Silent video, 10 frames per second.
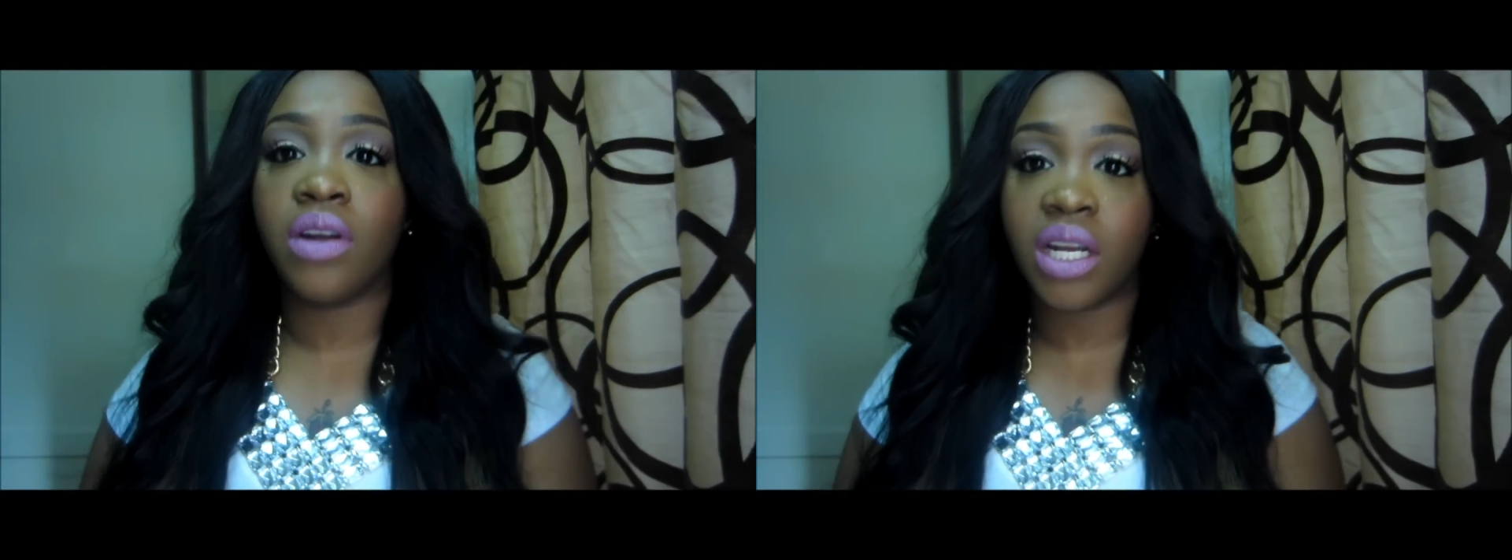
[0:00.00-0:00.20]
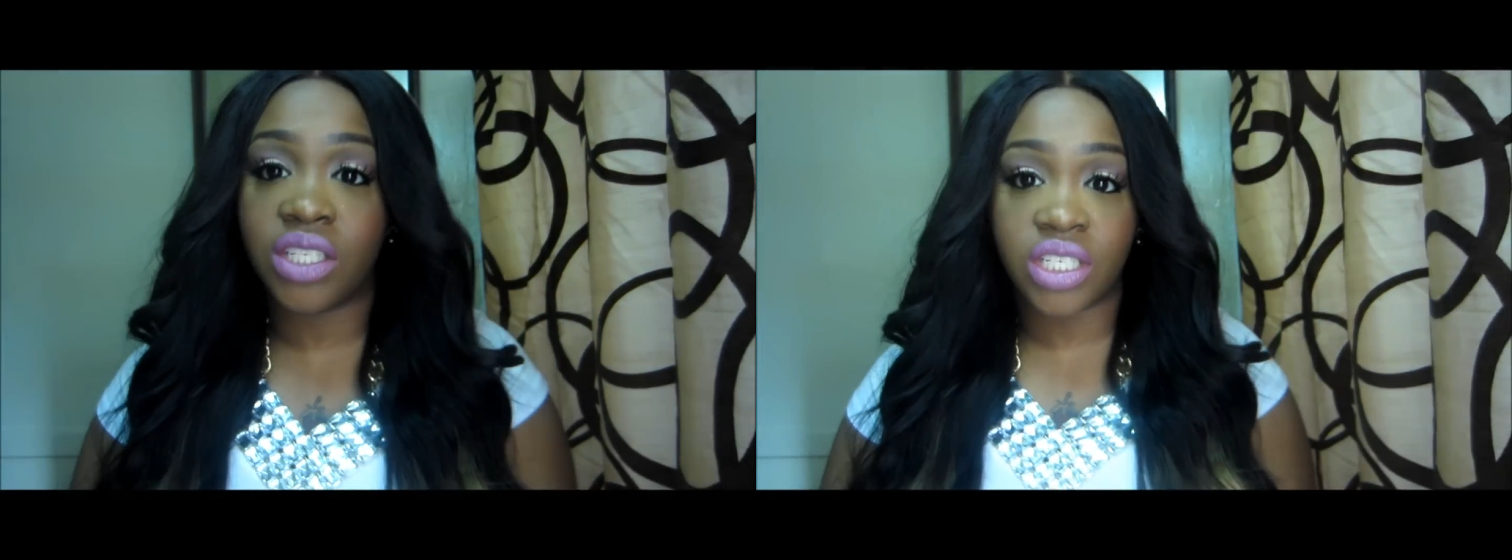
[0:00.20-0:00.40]

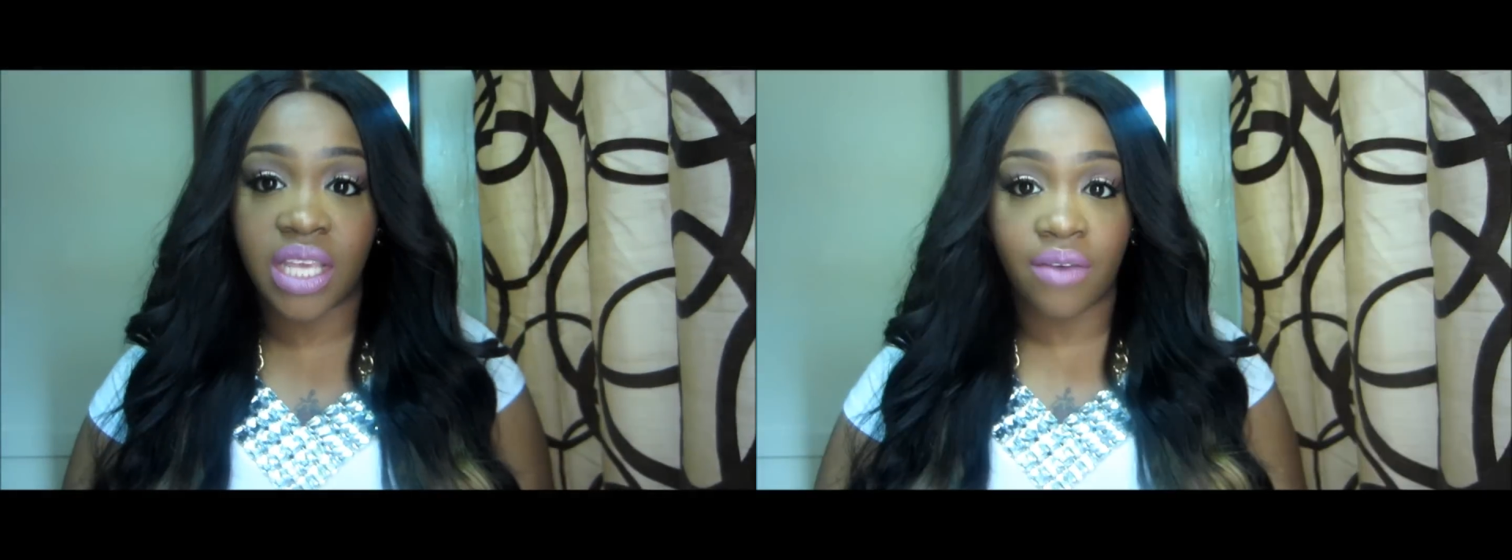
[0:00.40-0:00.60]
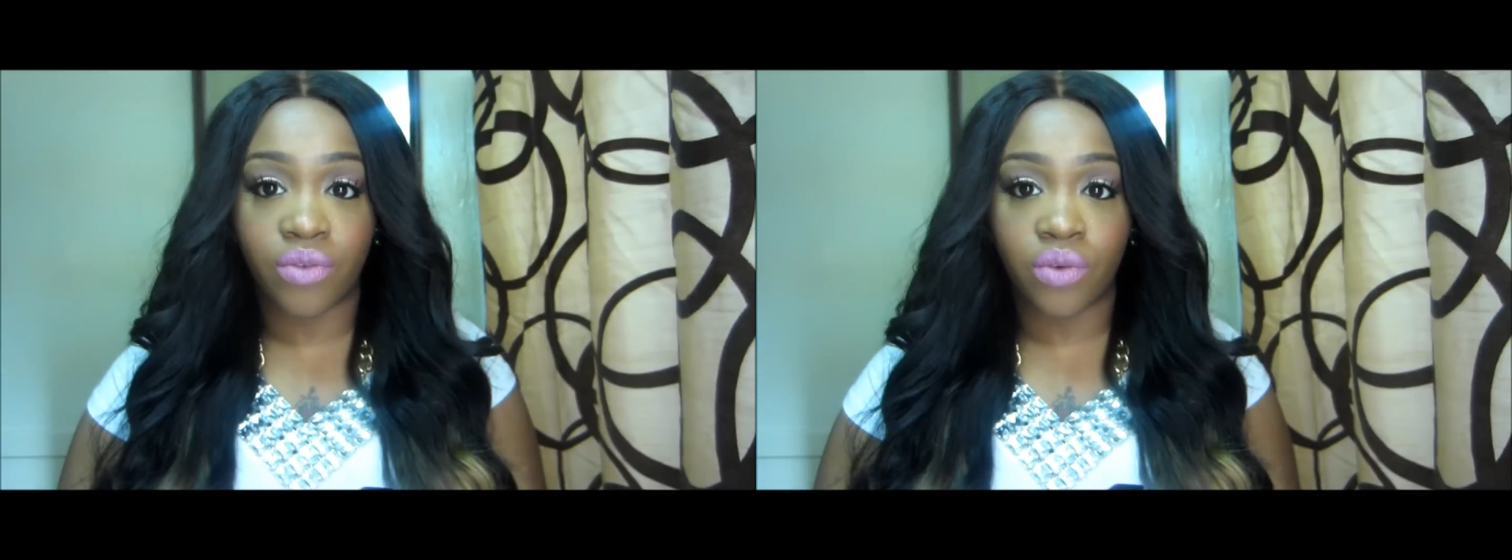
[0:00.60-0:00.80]
I just
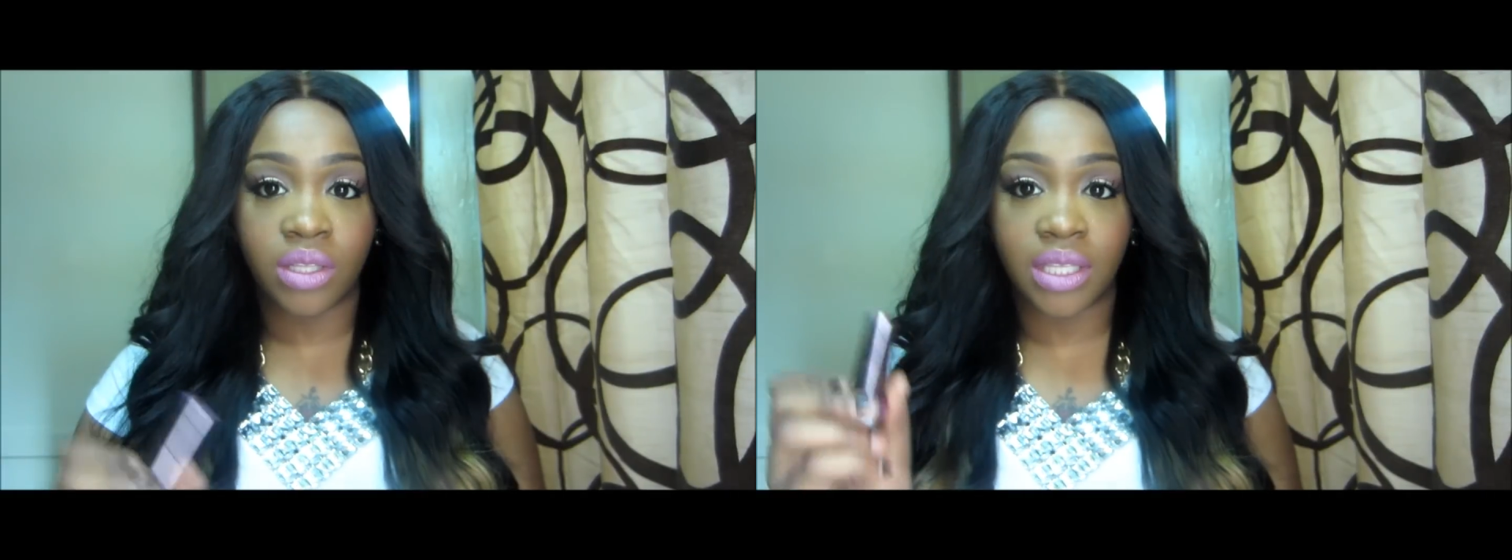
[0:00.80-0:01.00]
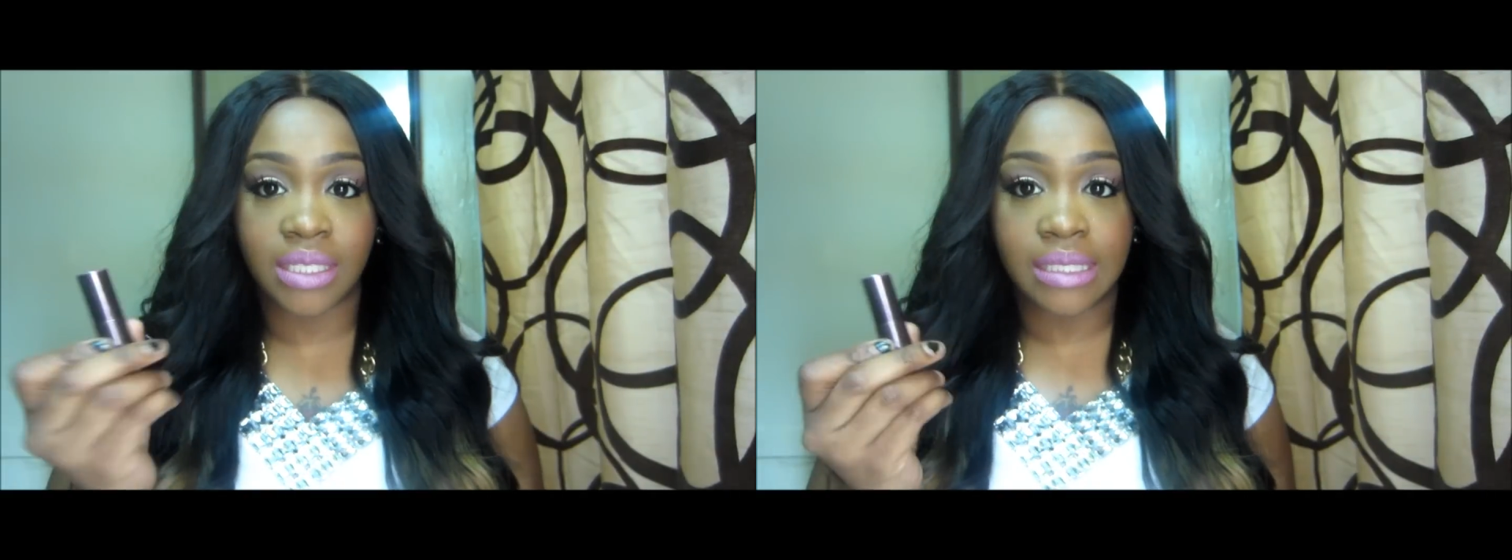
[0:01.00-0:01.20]
have
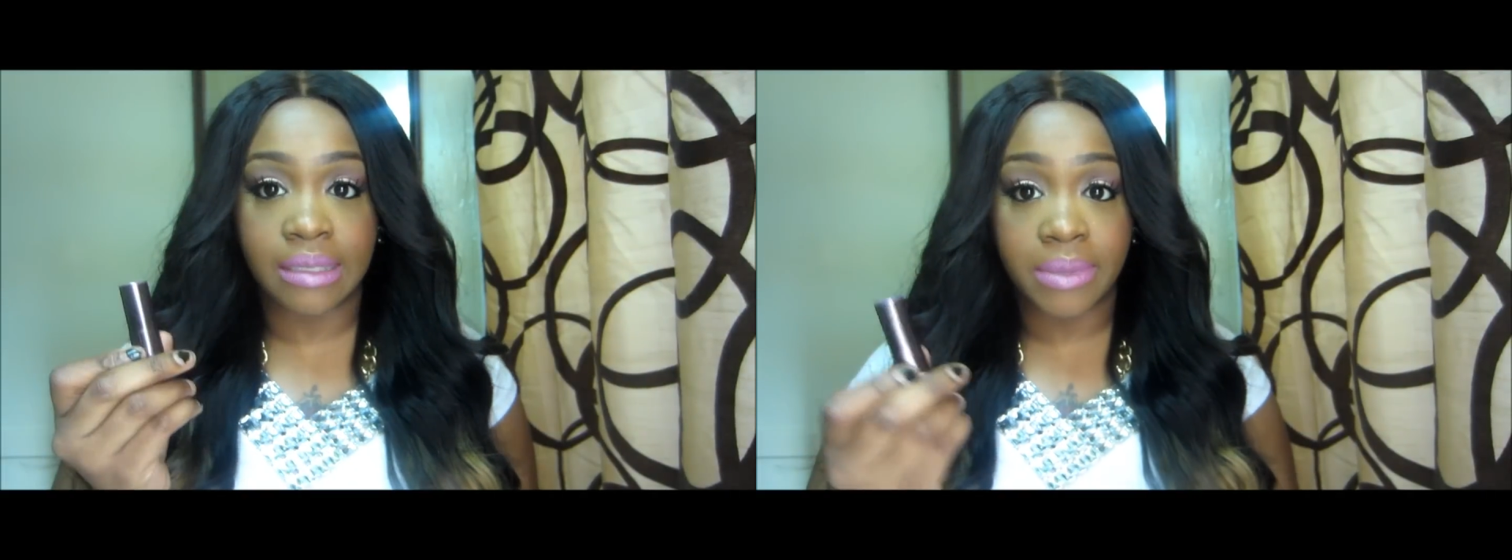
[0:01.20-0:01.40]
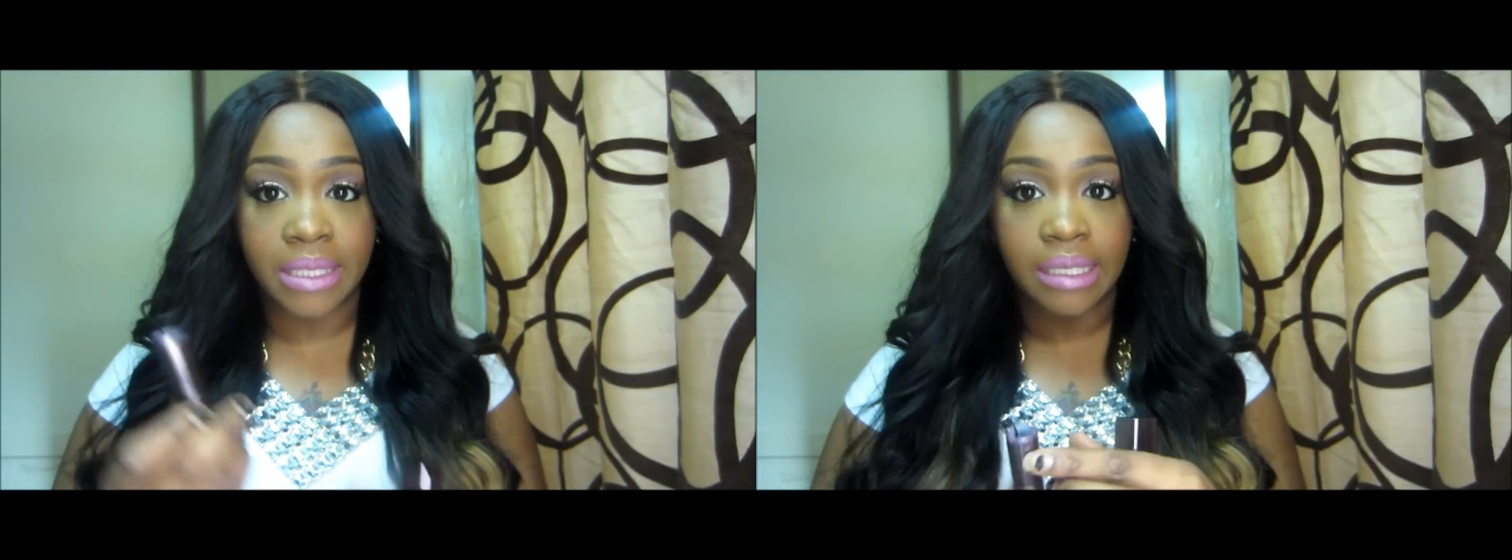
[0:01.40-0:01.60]
on this
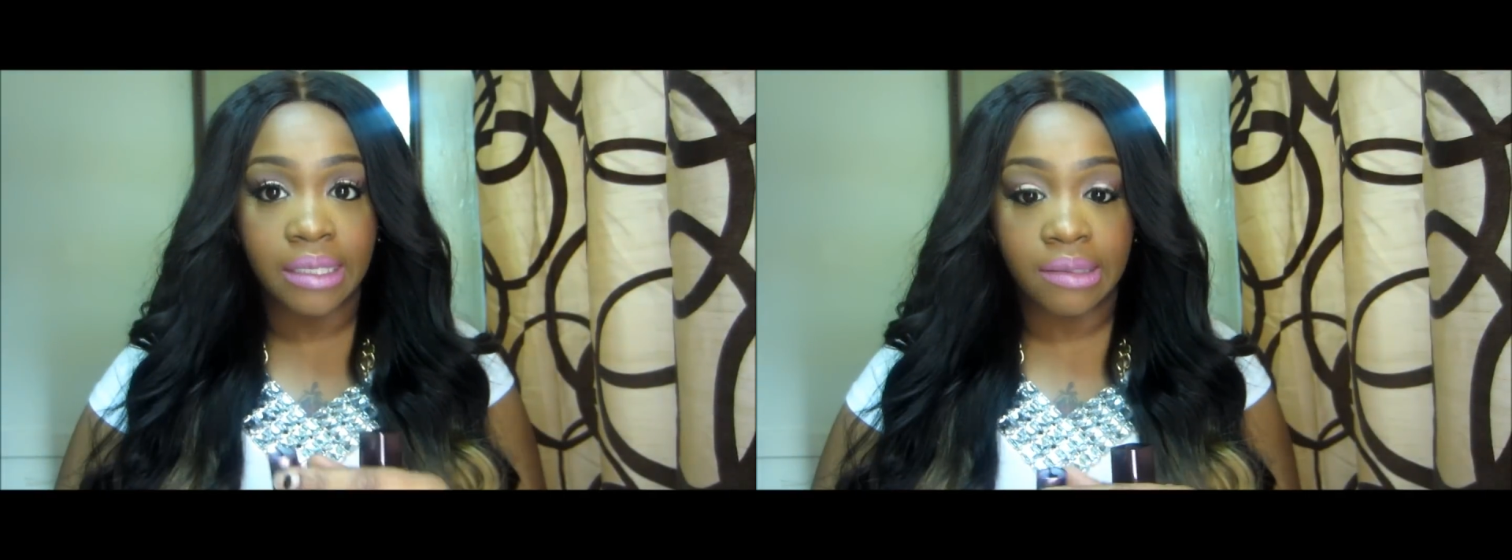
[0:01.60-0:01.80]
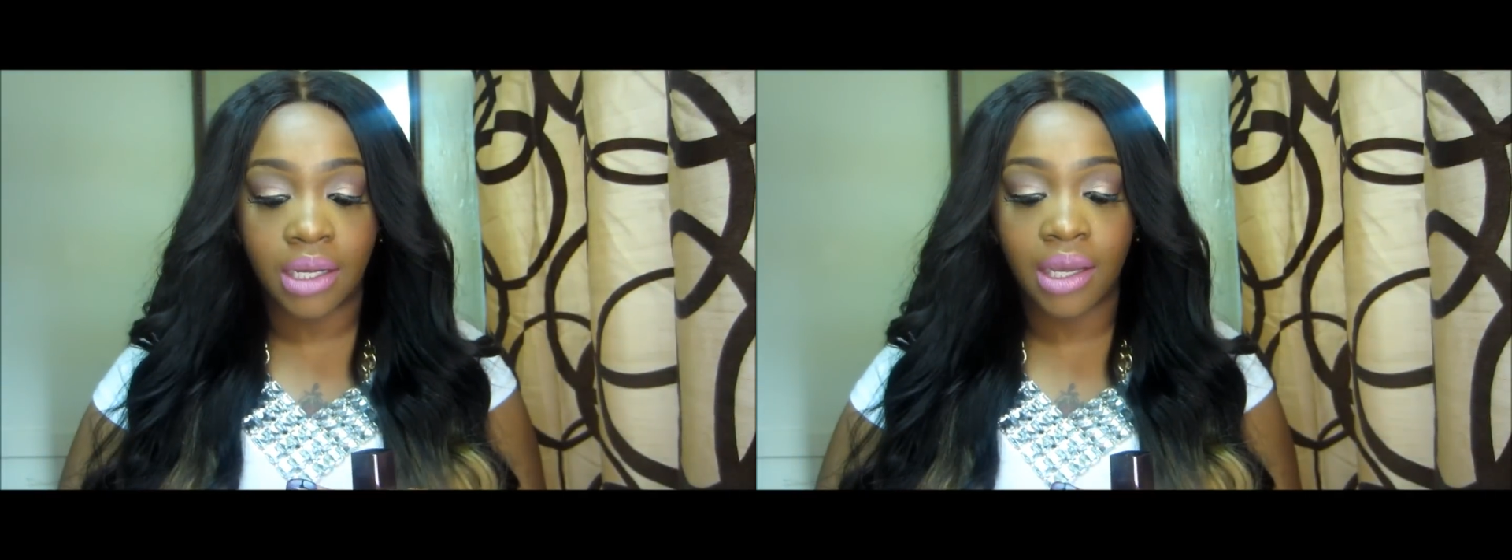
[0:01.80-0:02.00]

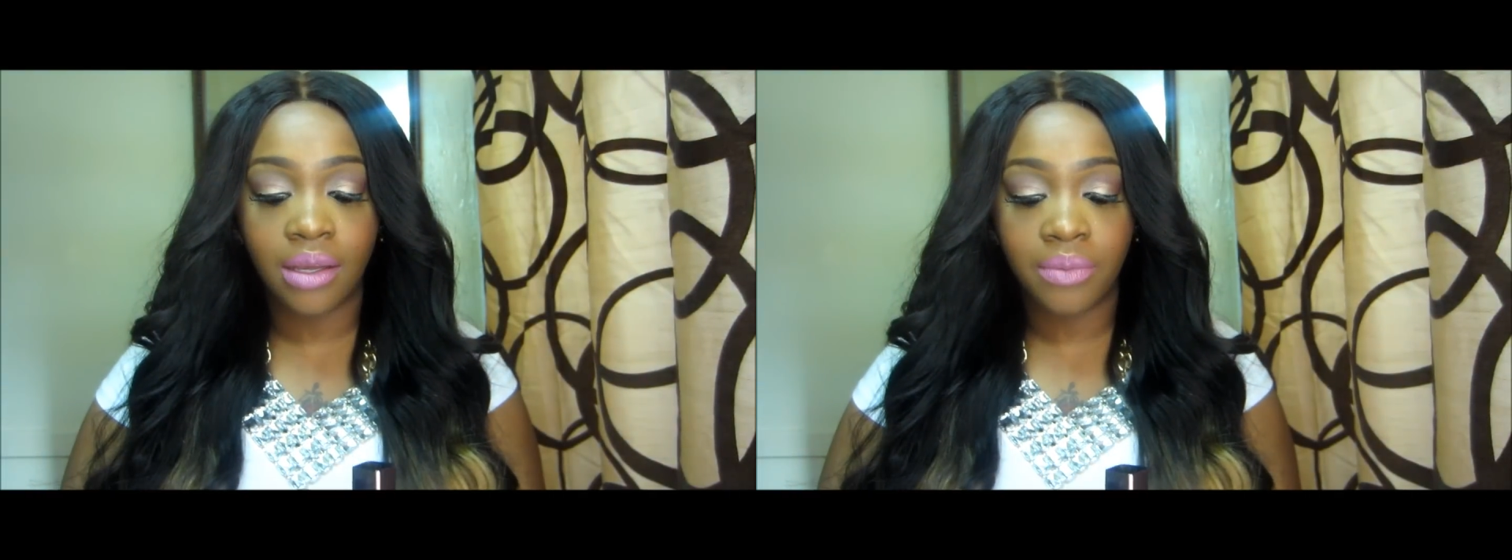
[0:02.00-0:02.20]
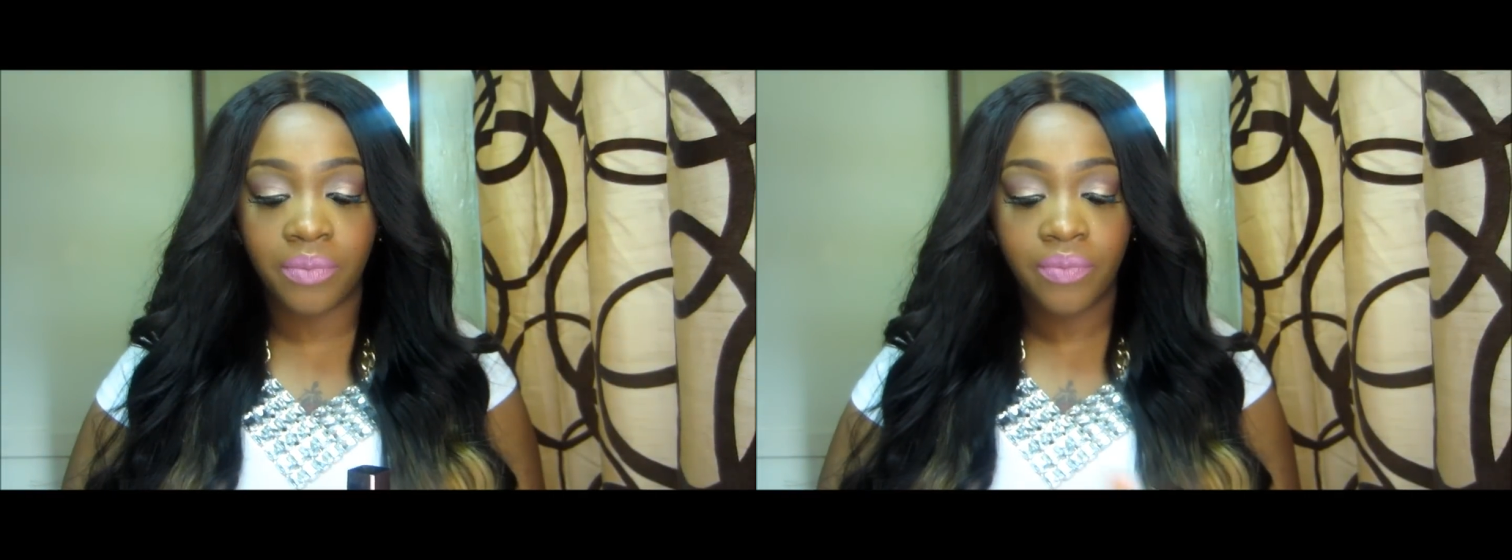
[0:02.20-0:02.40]
lipstick, okay?